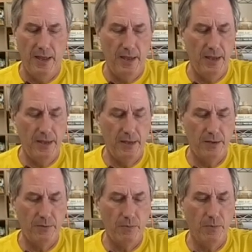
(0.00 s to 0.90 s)

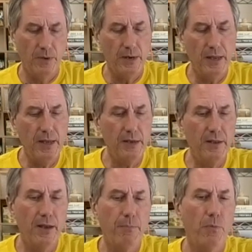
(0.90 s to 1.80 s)
And we're gonna end
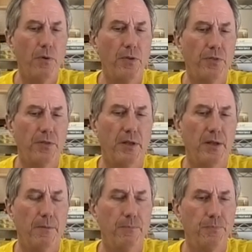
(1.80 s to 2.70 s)
up with
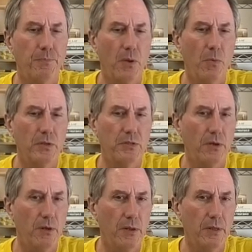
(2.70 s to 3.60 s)
um, what's
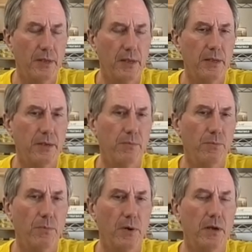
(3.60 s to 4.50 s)
called a
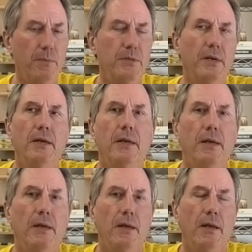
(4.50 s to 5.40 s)
rubbed,
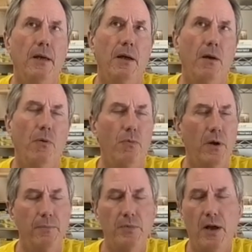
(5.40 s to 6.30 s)
a
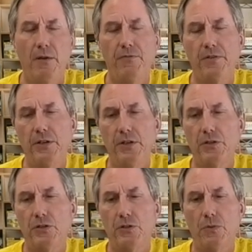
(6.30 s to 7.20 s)
rubbed off
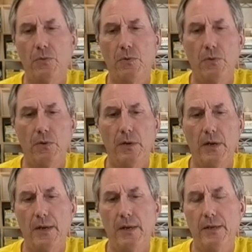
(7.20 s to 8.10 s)
finish, or a,
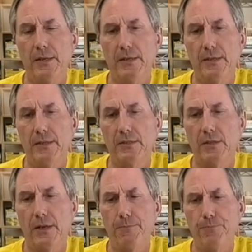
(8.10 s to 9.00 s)
uh, it's
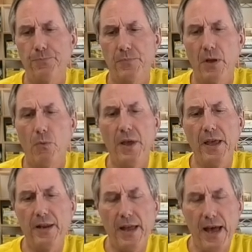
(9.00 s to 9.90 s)
um, a
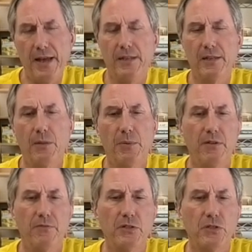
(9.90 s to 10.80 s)
way to add a little bit
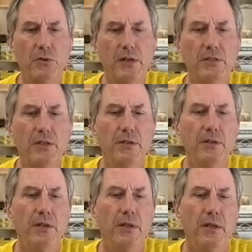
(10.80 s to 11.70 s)
of distressing